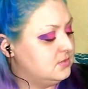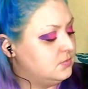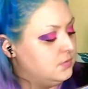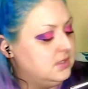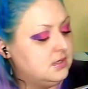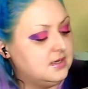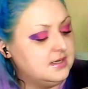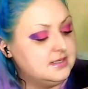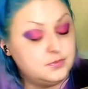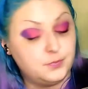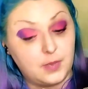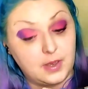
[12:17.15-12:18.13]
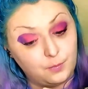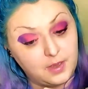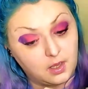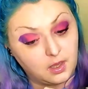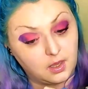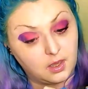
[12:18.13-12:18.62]
nice pale pink
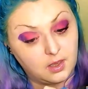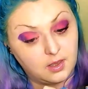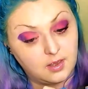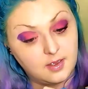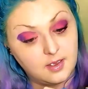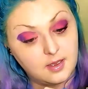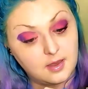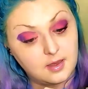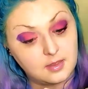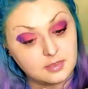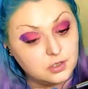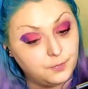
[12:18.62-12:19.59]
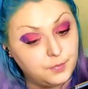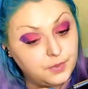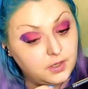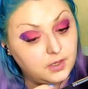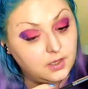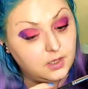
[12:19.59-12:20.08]
at the top here.